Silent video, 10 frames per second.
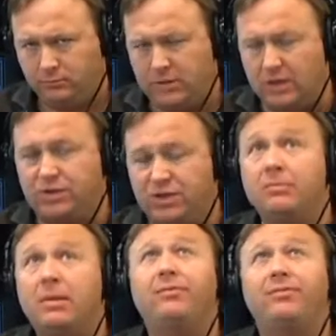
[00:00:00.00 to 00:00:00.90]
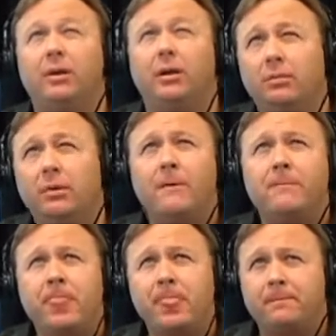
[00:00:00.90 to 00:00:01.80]
This is in my film,
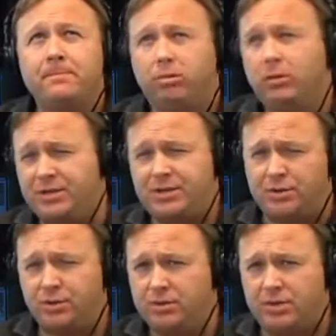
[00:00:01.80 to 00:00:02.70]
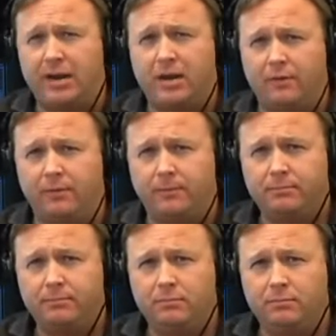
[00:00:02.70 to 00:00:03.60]
Police Hit to the Takeover.
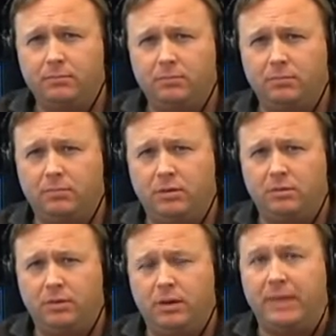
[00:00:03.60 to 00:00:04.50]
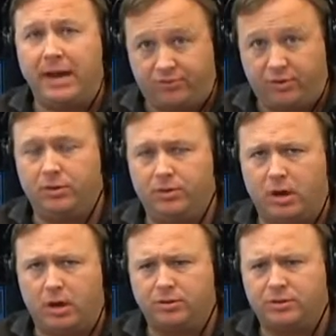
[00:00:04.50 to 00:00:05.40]
The mainstream news
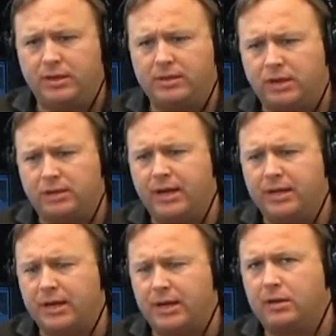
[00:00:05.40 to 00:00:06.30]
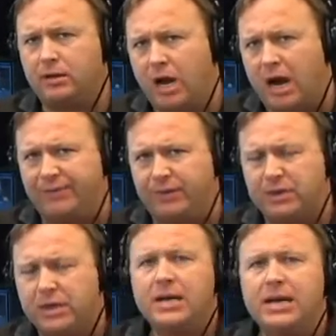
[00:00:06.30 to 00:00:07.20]
articles that they taught the kids how to get in
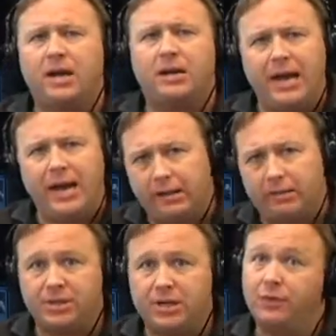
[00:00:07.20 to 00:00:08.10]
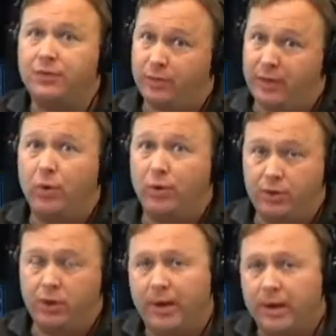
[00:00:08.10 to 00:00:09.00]
coffins, how to hang themselves so they wouldn't
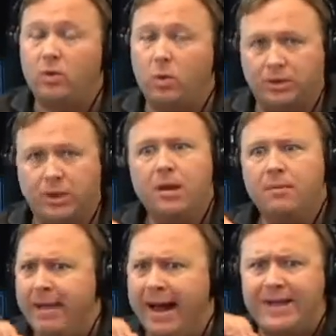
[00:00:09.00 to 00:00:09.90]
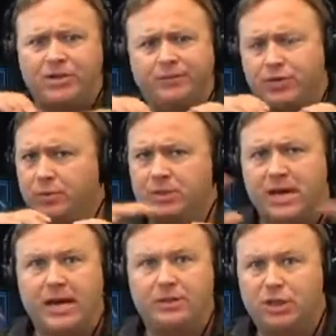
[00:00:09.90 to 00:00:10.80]
do it. And, of course, massive
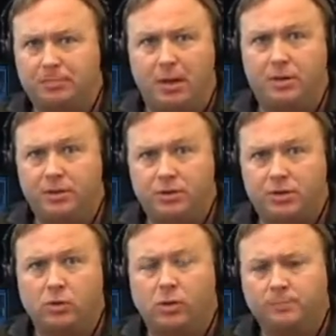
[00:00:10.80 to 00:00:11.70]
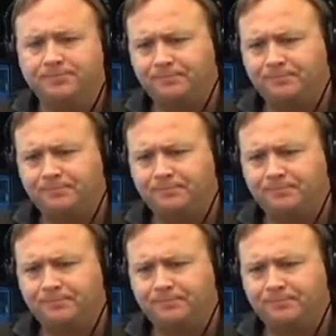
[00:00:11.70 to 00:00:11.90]
suicides exploded at the school.